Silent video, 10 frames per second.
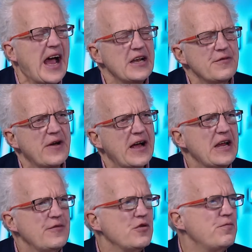And in
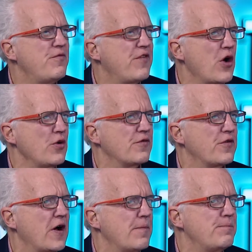fact, if you vote
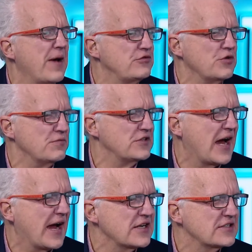for a bedroom
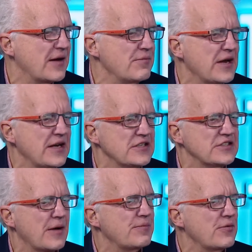tax, that
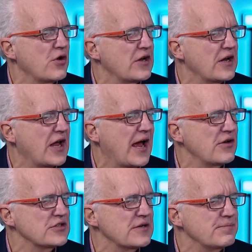means that people on
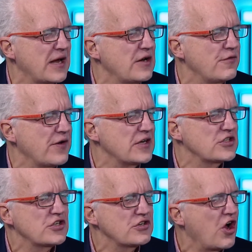housing
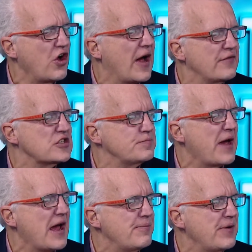benefit can't have a
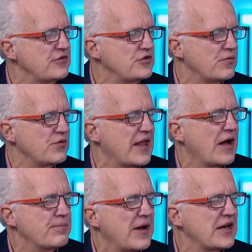spare bedroom
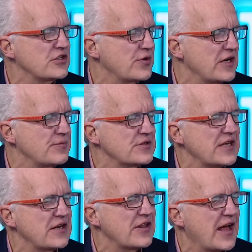without paying
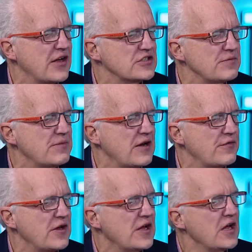20% of the housing
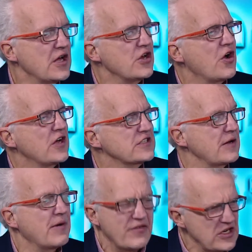benefit. You ask
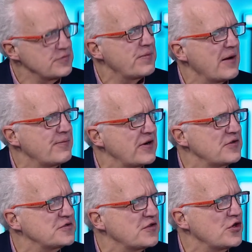him, how many spare
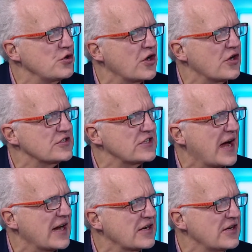bedrooms have you got,
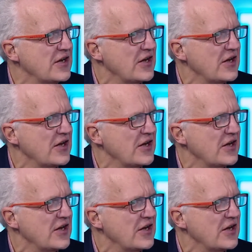Zach?